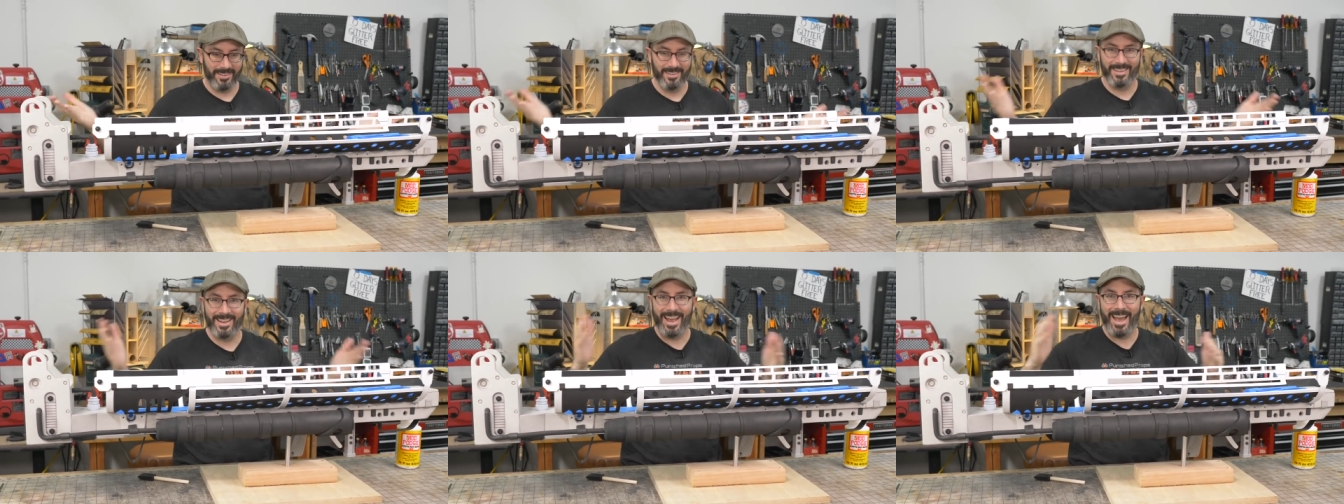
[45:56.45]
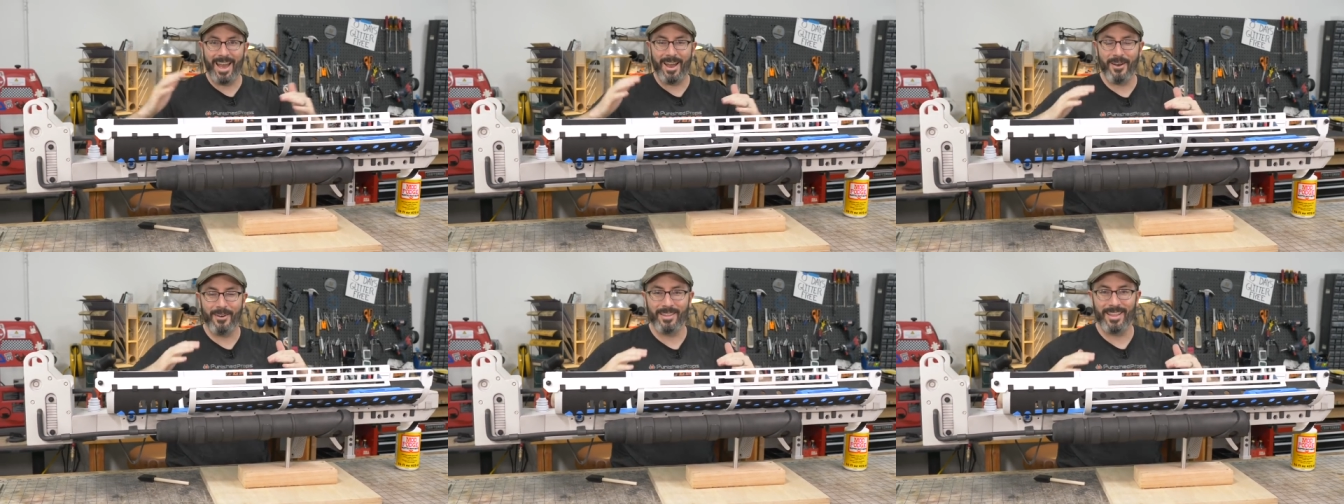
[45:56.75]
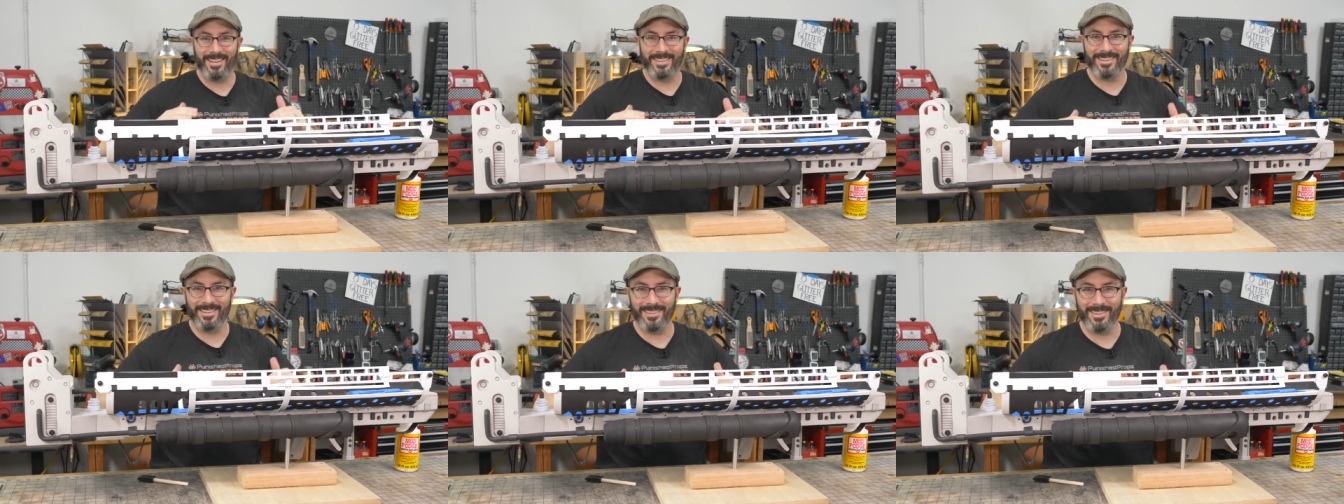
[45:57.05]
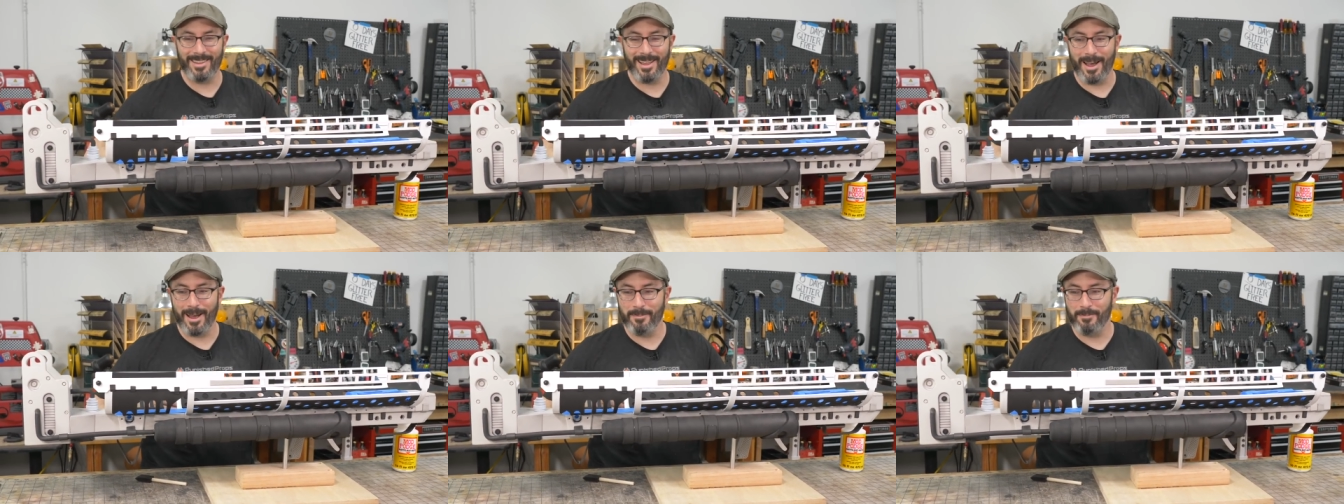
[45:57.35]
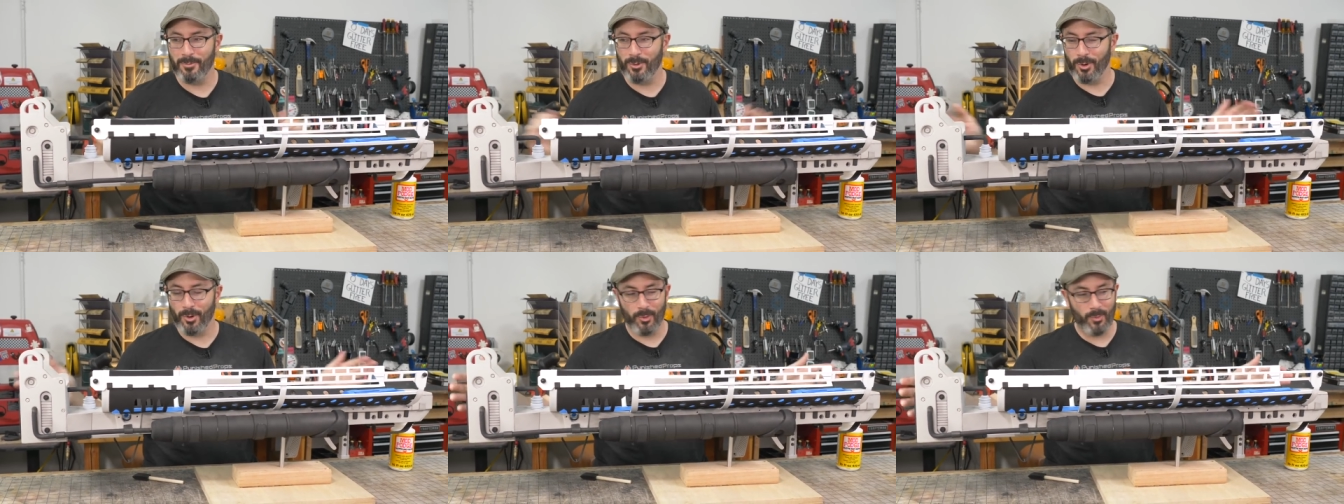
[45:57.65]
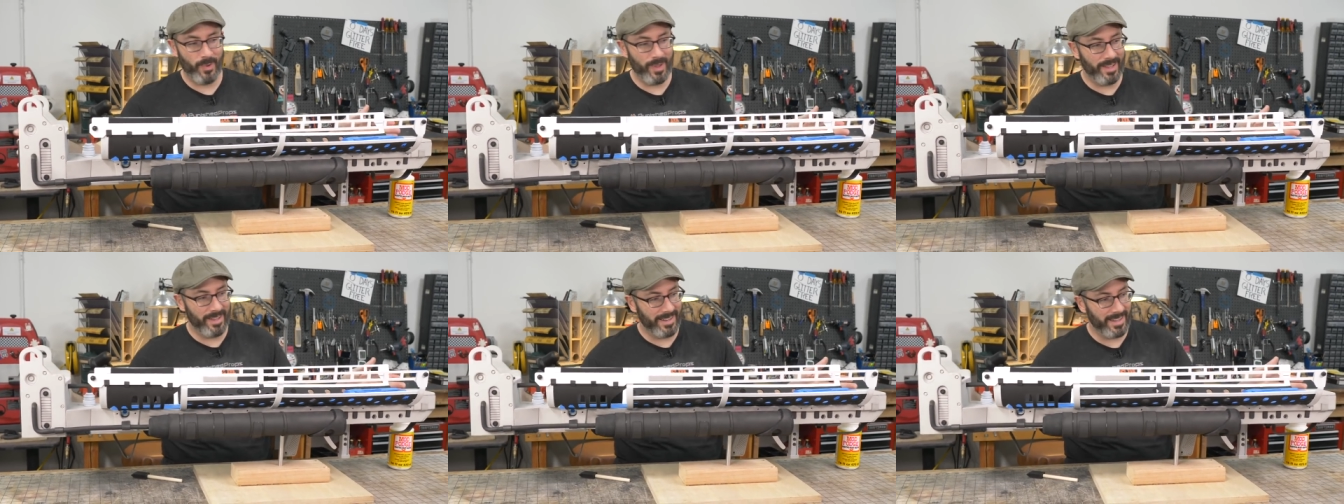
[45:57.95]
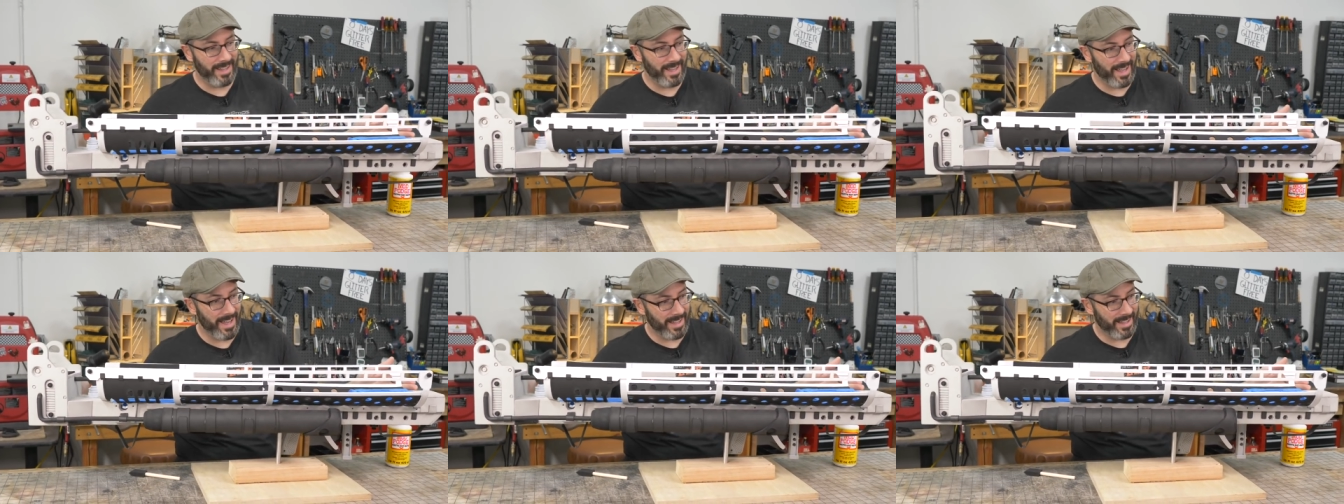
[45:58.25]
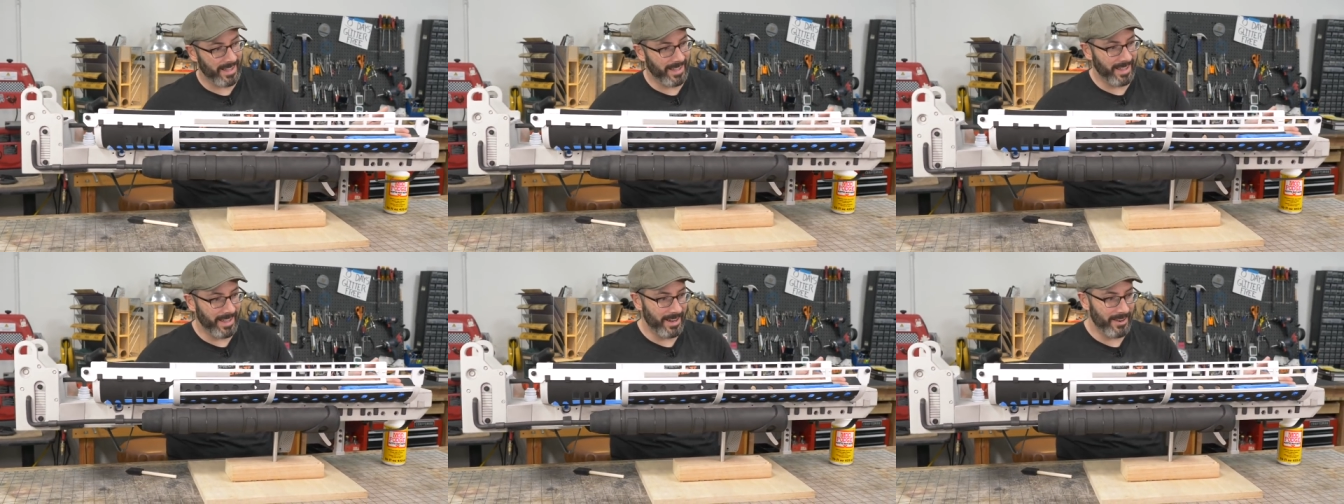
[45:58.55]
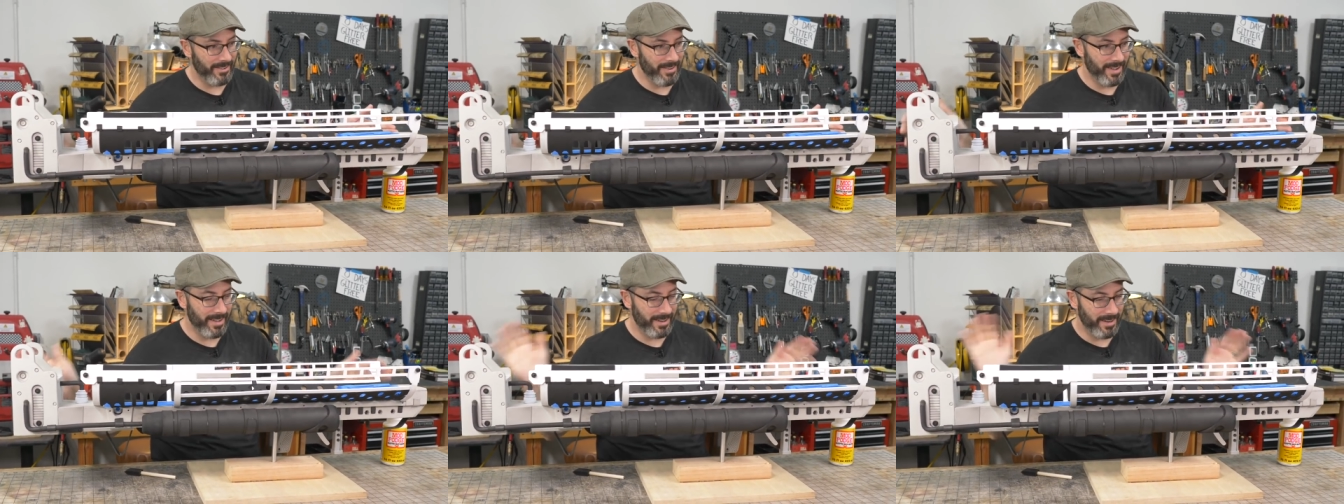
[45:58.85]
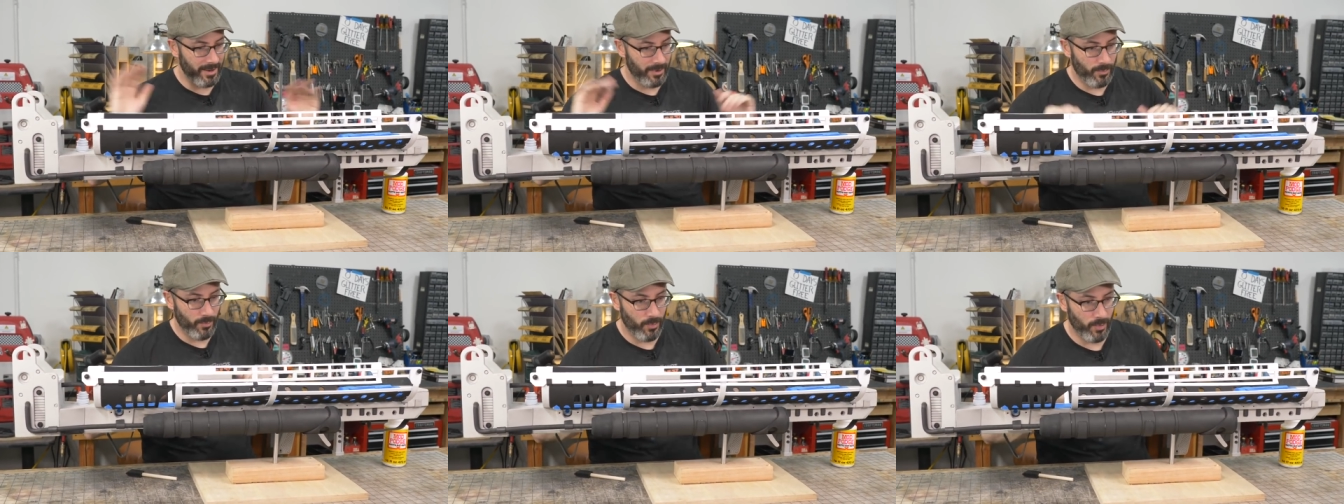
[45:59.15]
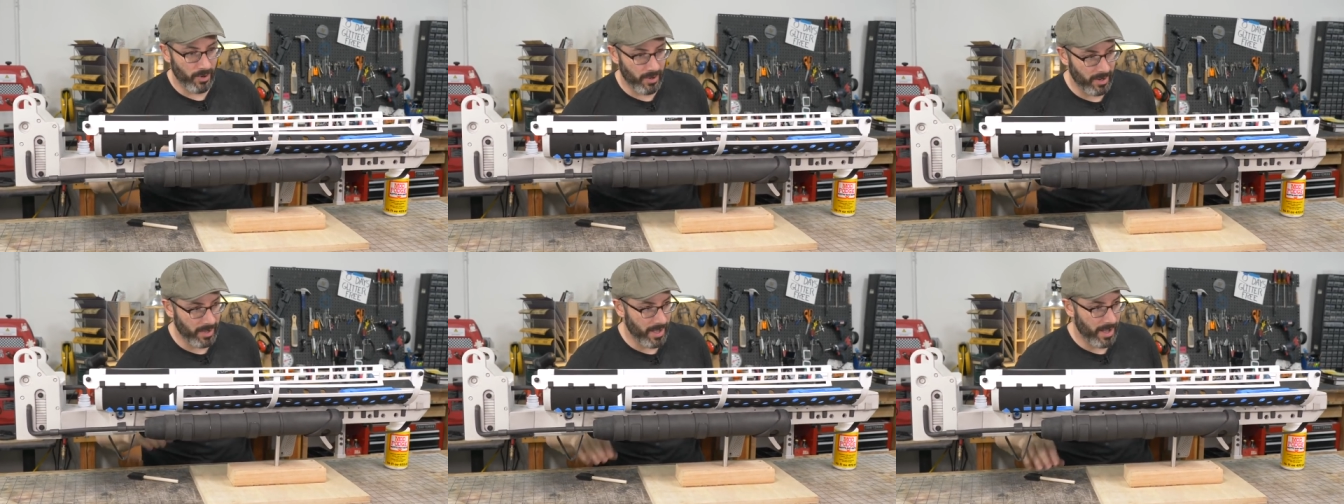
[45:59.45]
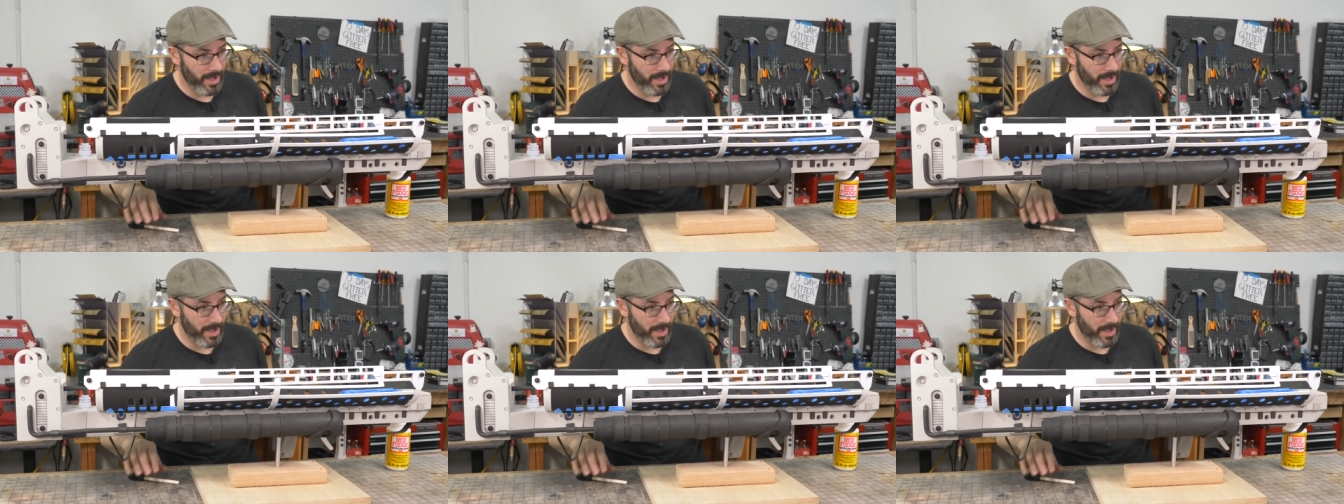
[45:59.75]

Now that's a lot more wieldy. I can get around it and work